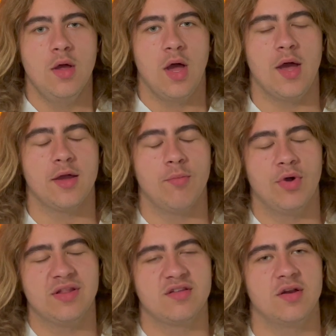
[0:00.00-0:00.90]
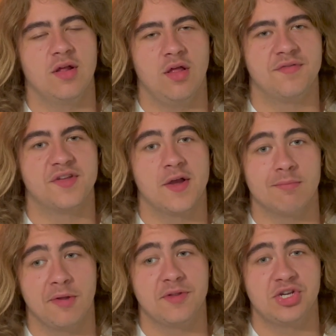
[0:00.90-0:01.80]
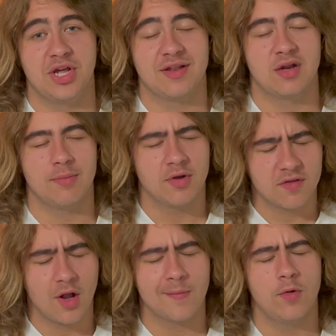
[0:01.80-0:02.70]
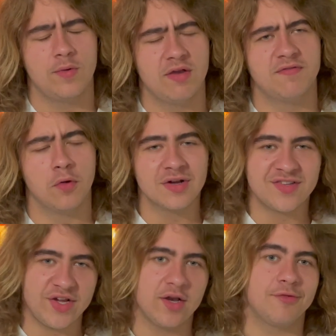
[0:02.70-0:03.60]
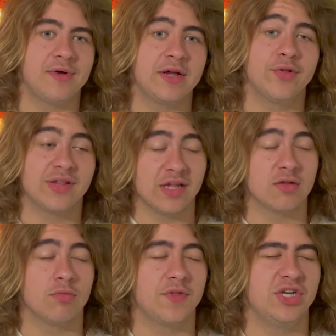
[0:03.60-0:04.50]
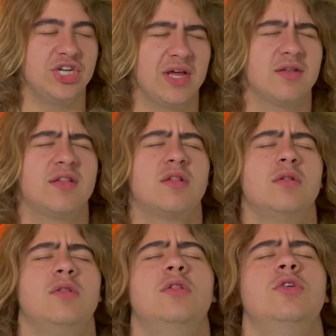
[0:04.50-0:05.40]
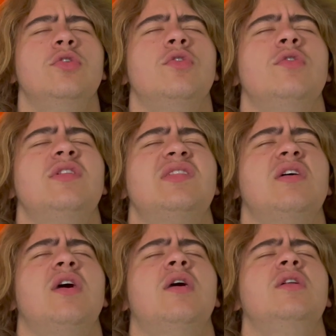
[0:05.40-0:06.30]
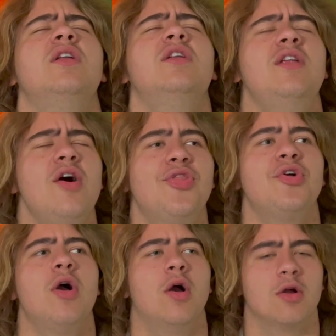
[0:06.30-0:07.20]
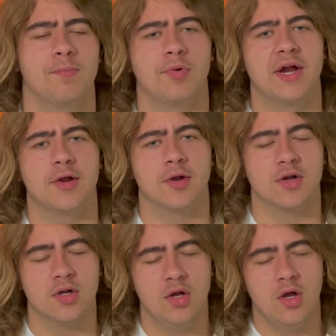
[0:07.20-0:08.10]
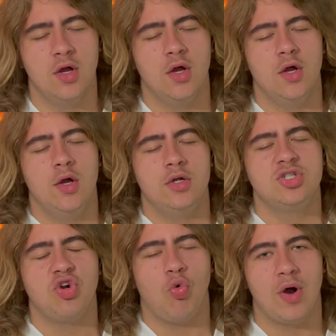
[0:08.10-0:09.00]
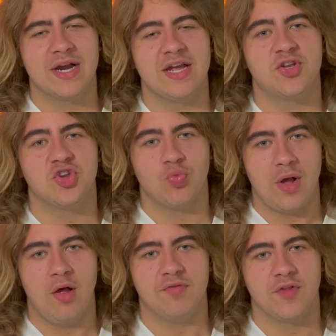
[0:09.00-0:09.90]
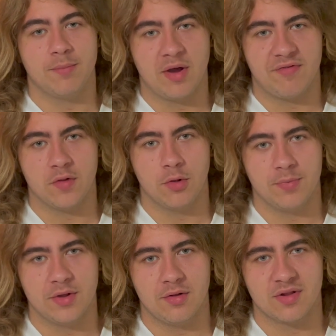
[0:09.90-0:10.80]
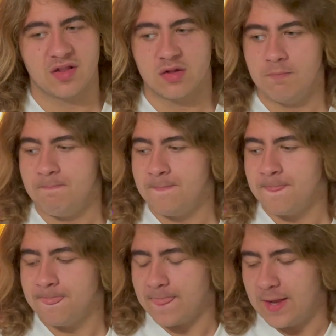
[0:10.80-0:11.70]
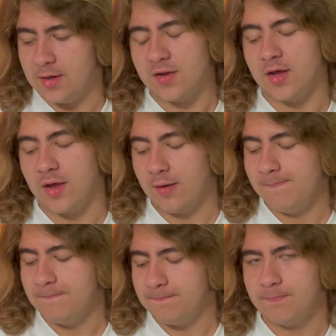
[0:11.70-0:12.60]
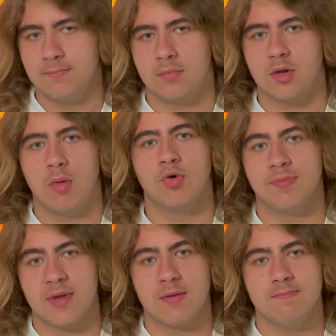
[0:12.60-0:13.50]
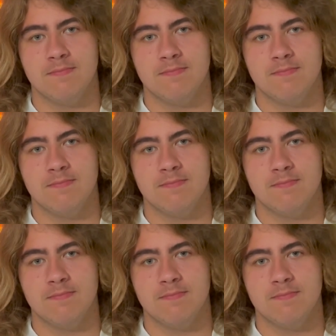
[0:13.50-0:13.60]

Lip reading: Hi, I'm Weston. I love talking about the Jets, and I'm here to talk about week 14 of the regular season, where the Jets lose another heartbreaker, 20-12 to the Buffalo Bills. And come with me.